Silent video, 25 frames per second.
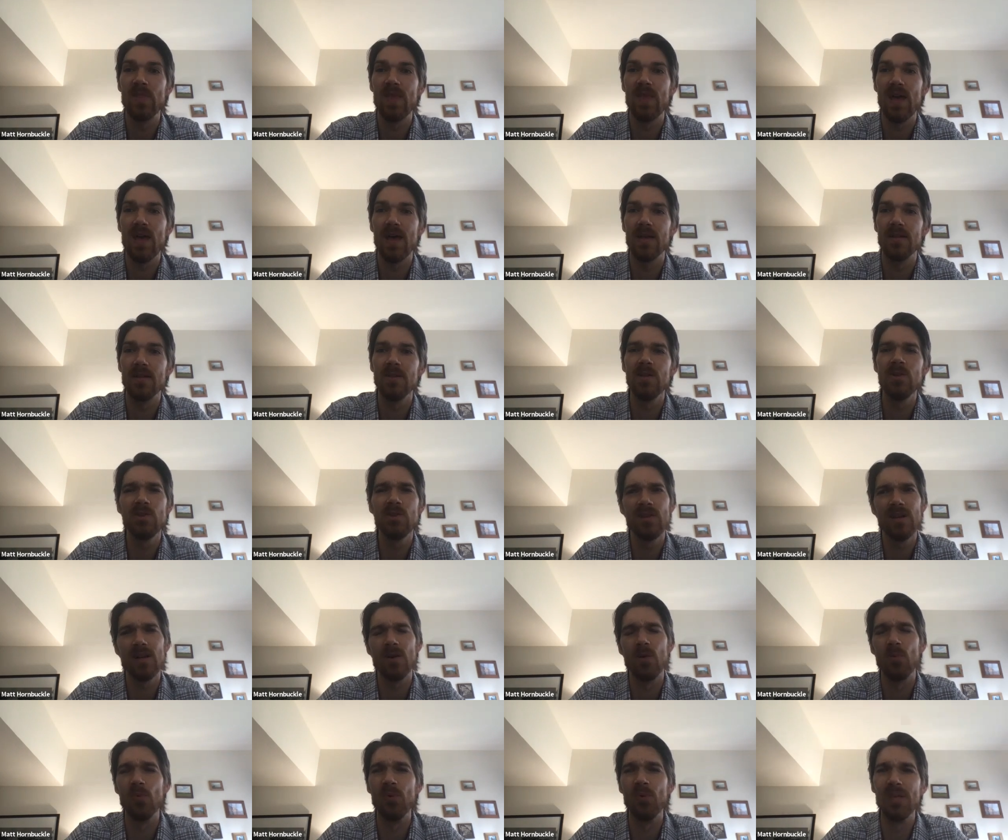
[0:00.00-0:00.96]
then usually
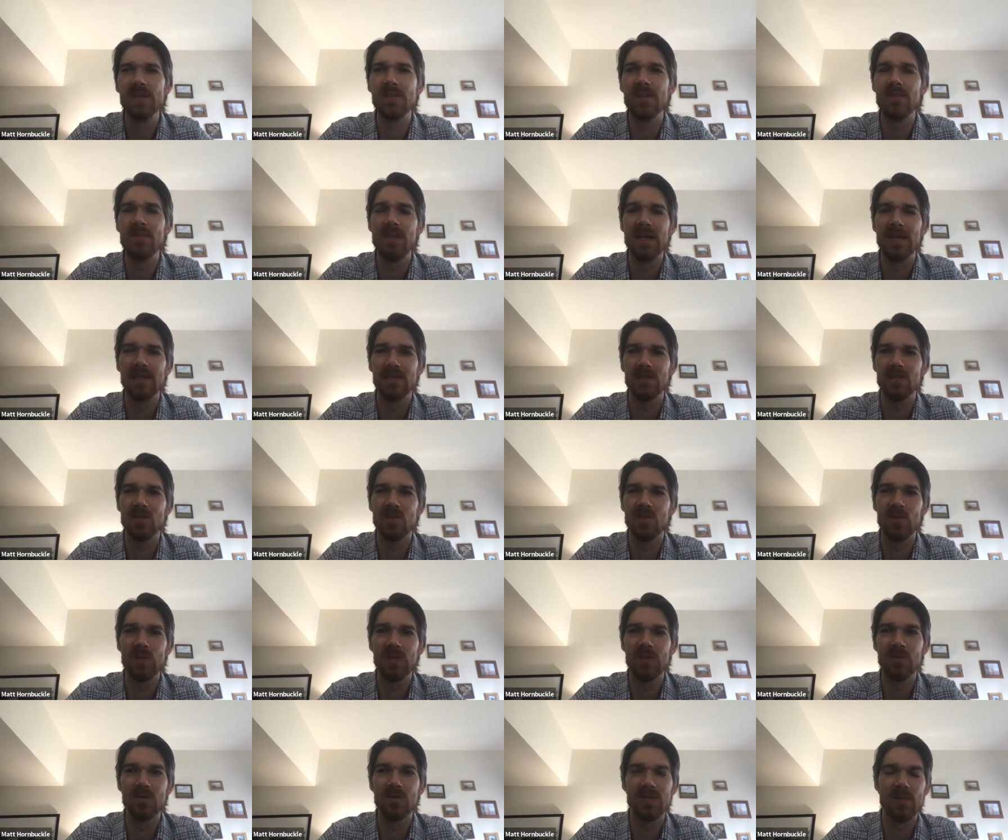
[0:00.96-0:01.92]
on a weekly basis, we
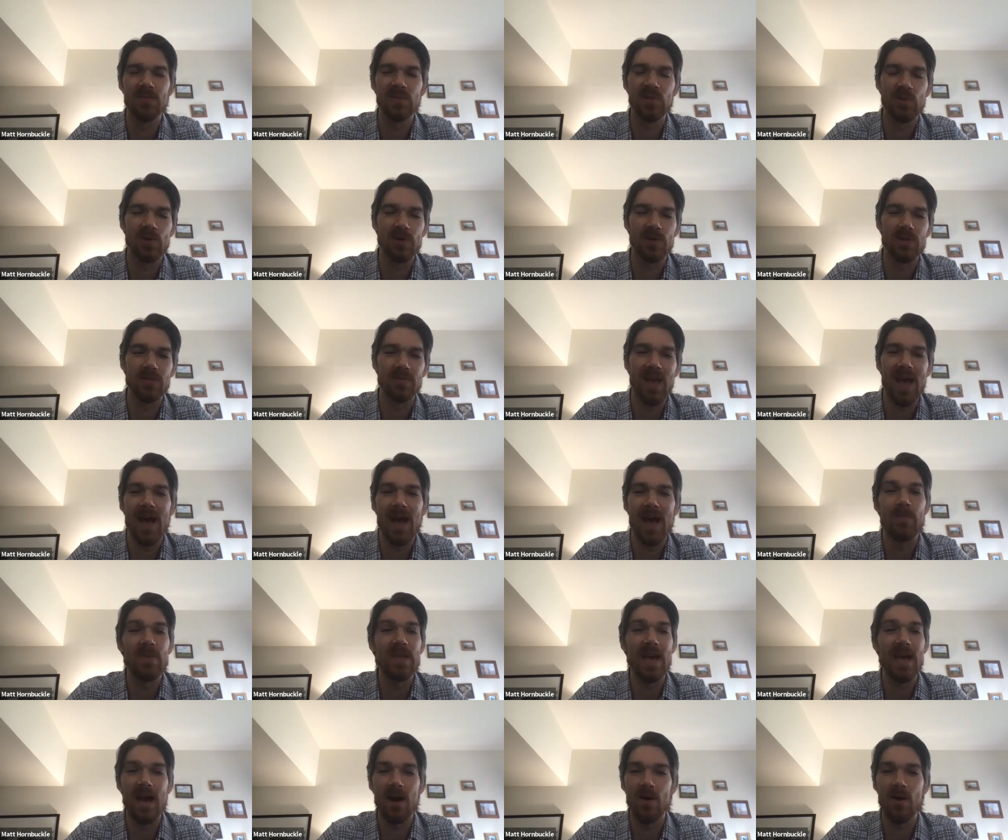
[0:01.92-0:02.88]
do some sort of
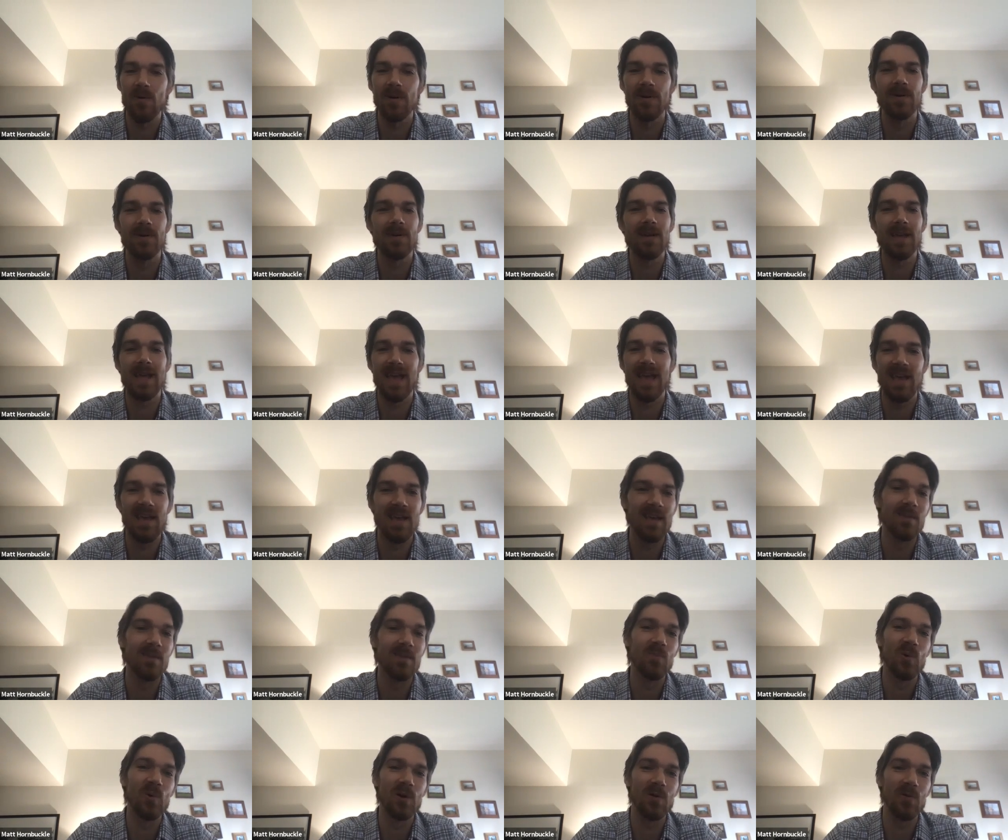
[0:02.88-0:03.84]
happy hour
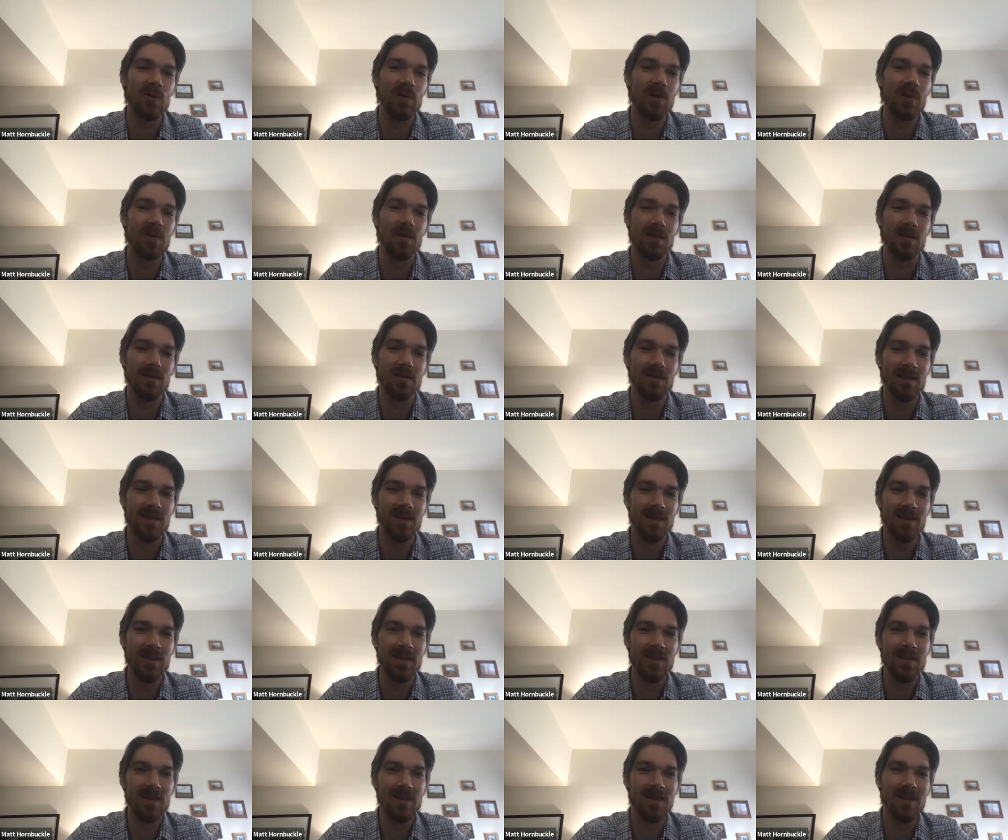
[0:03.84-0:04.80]
game where we,
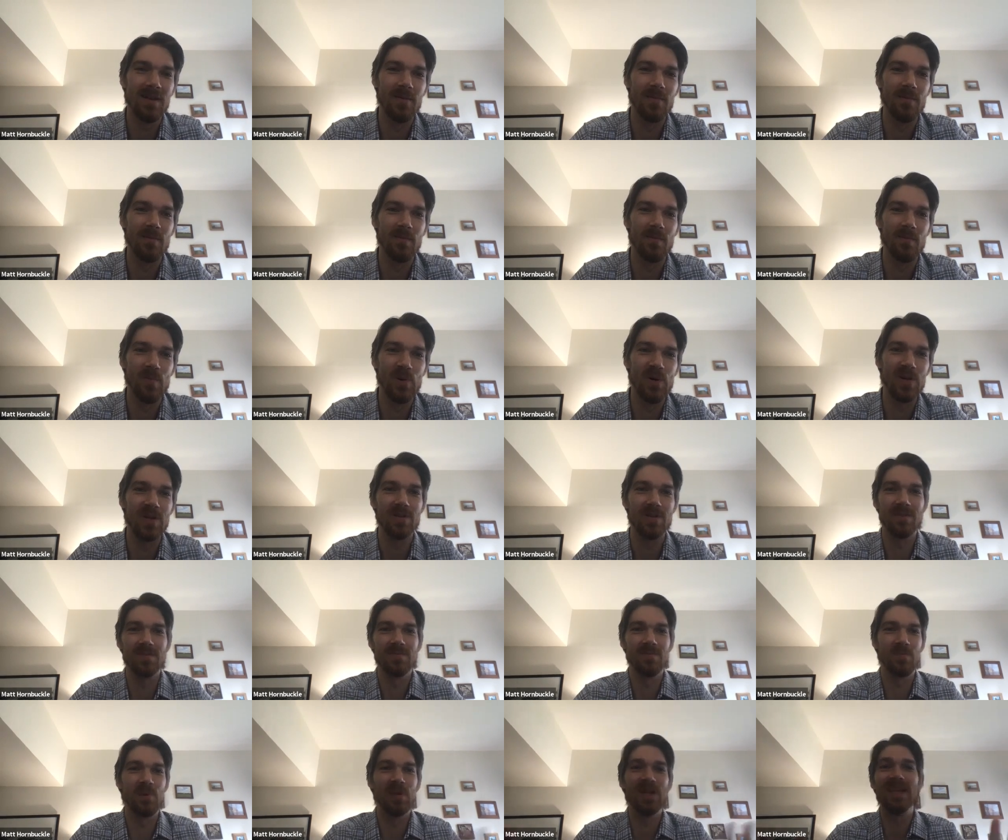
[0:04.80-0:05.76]
put
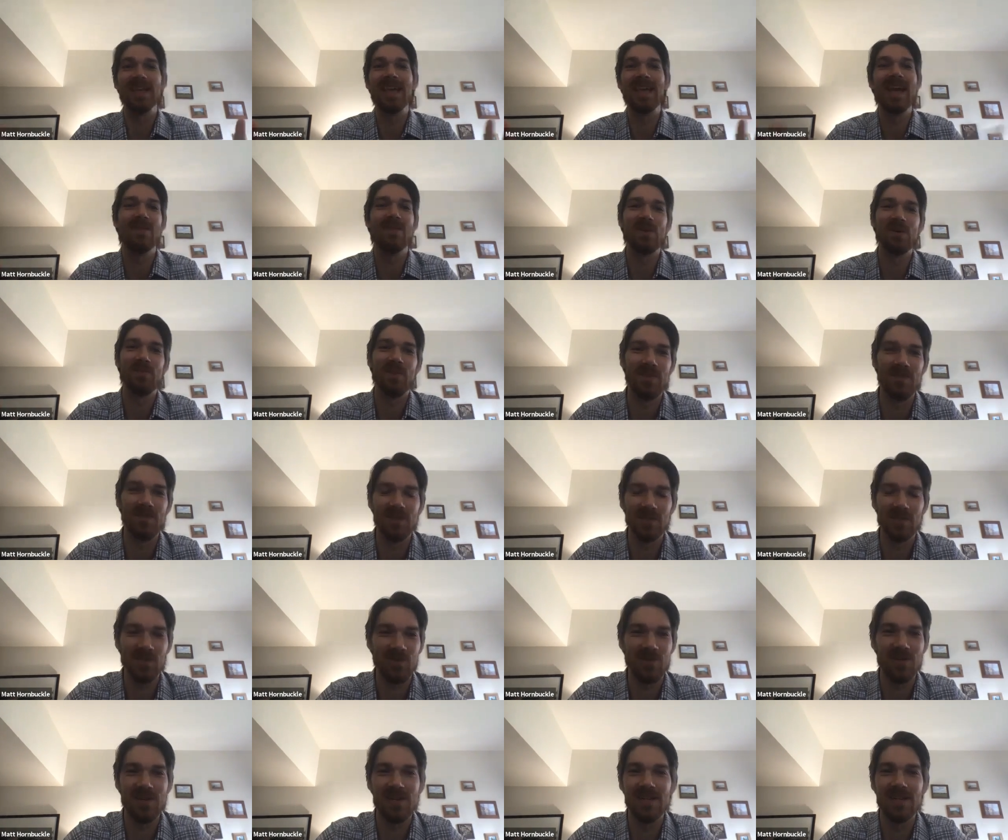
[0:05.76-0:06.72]
a game up on the
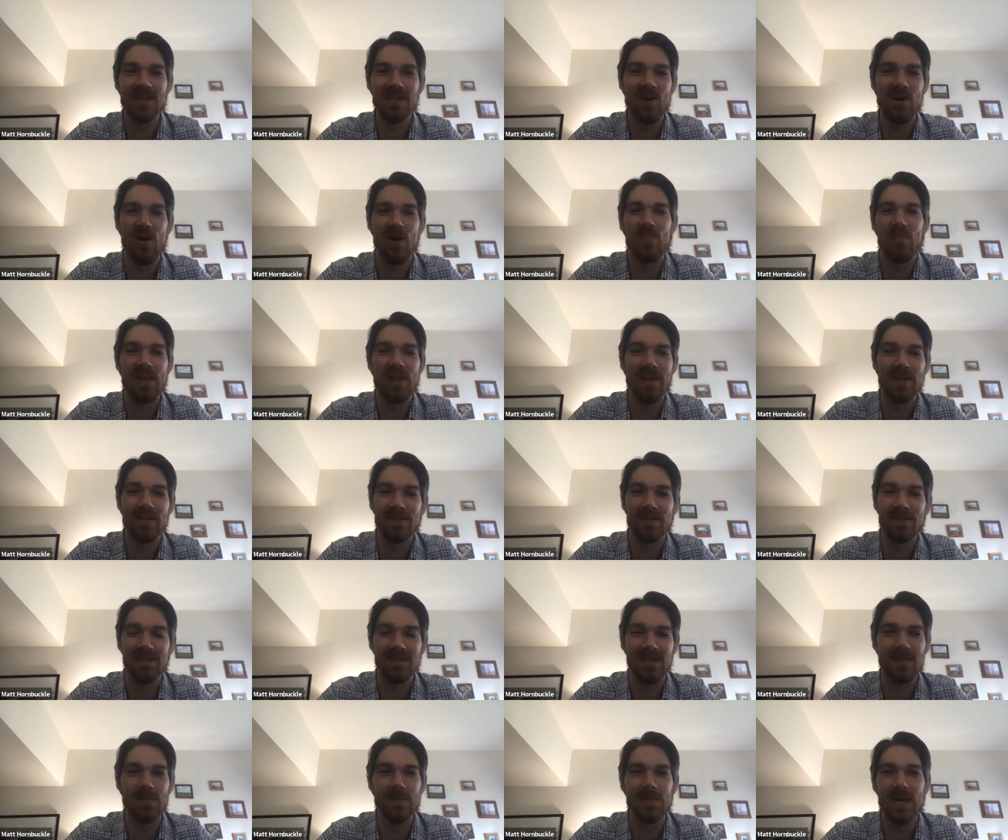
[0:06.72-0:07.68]
screen and all play at the
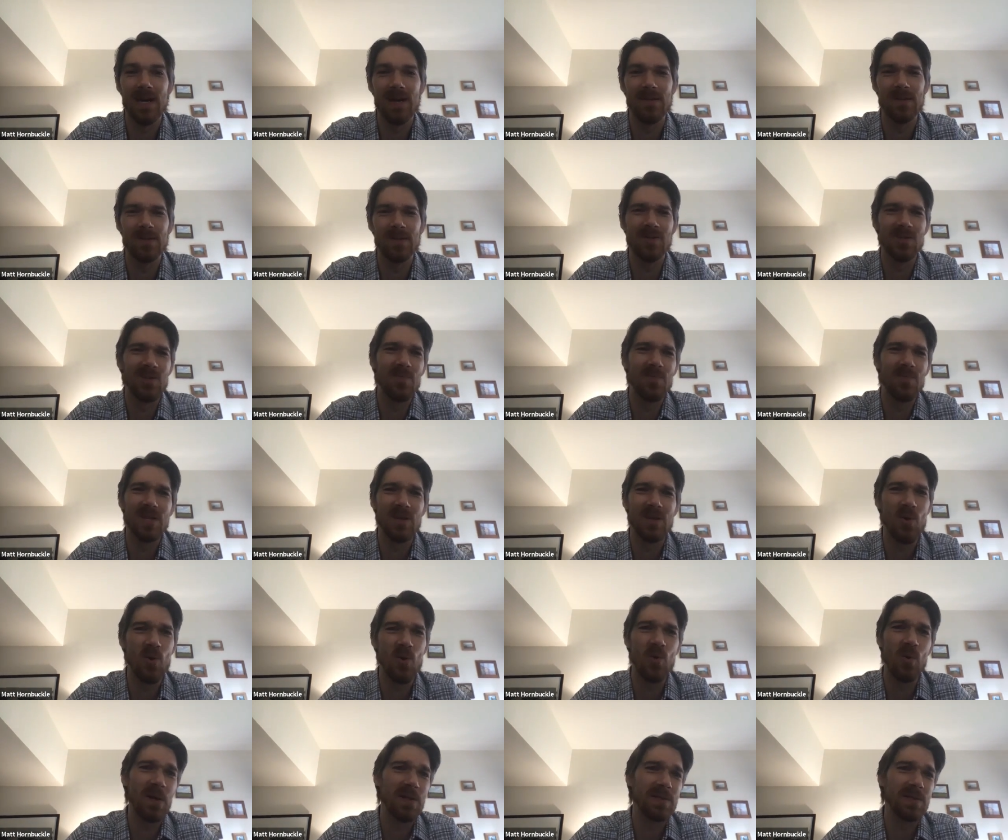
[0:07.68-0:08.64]
same time. There's so many
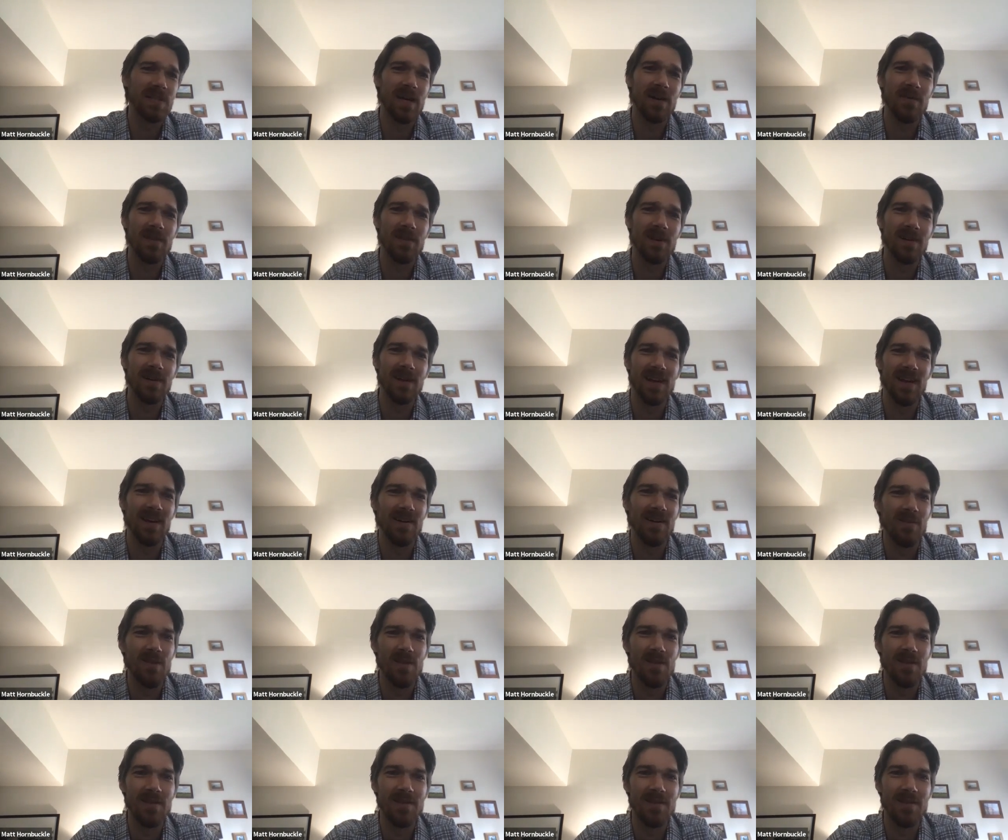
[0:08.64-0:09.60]
cool ones out there now.
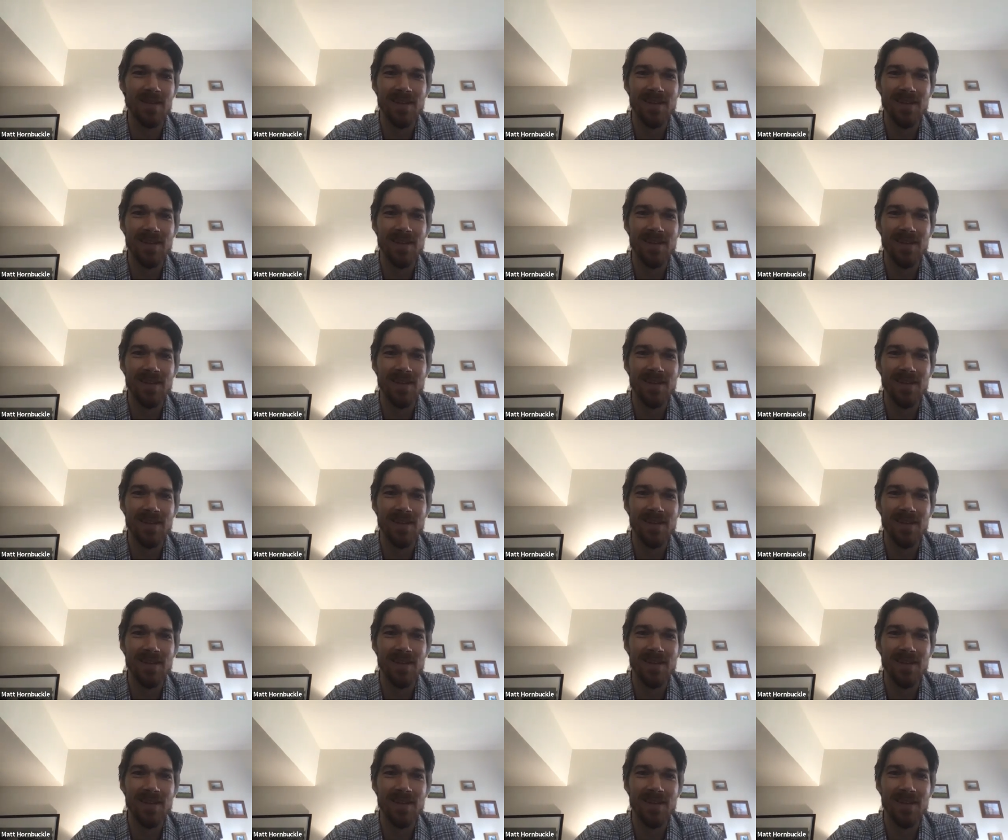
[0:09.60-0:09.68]
The